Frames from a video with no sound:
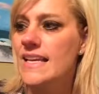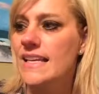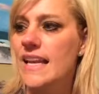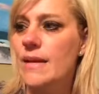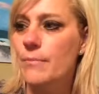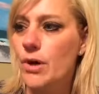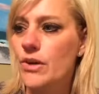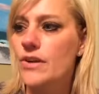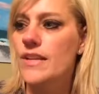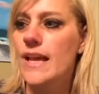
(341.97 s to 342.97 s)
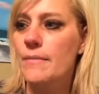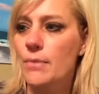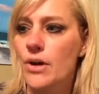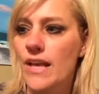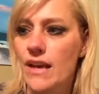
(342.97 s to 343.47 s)
getting burned and
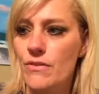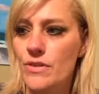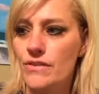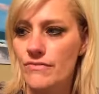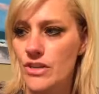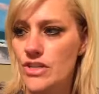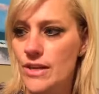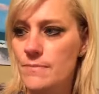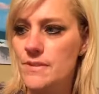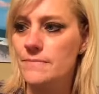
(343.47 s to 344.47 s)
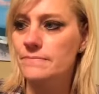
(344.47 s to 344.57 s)
burning others in friendships.